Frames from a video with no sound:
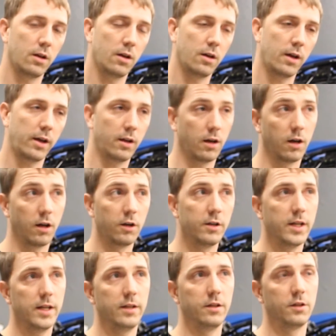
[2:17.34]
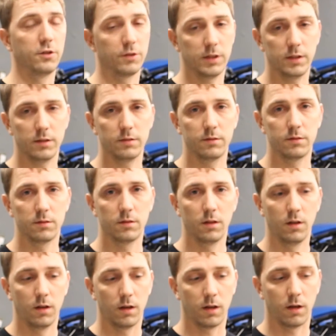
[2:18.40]
at 180 degrees.
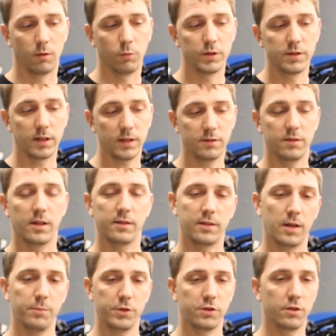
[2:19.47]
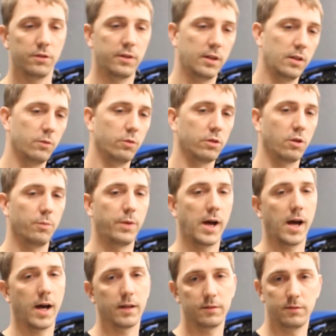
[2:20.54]
Once it gets to that temperature, then it will go
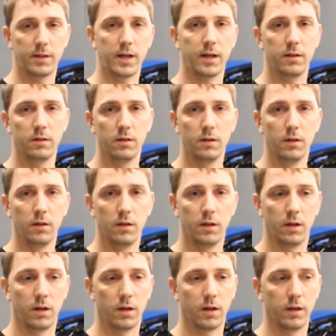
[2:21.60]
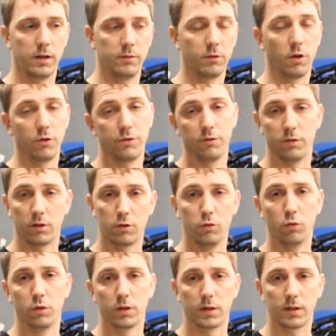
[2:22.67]
past that and go through the
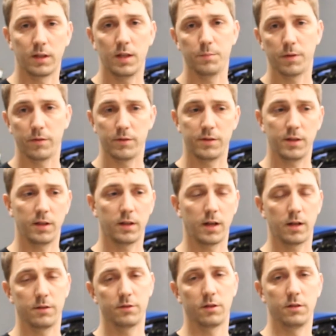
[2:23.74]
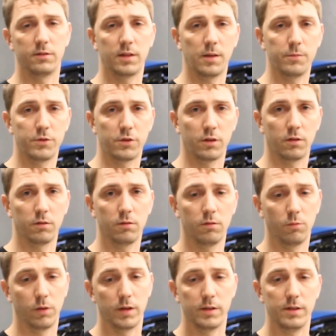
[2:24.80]
cooler and keep everything at a certain temperature
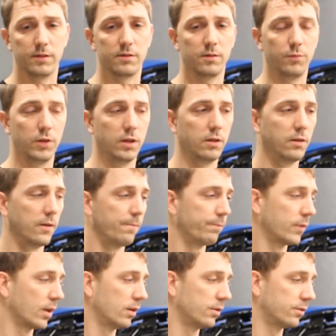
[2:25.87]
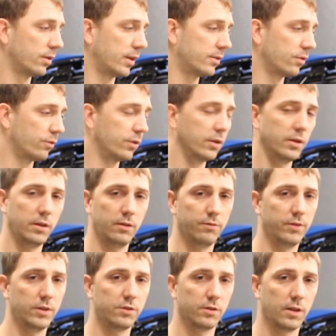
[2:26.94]
where it needs to be. So that's a really neat
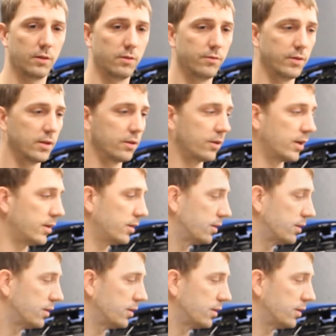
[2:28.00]
feature that we've integrated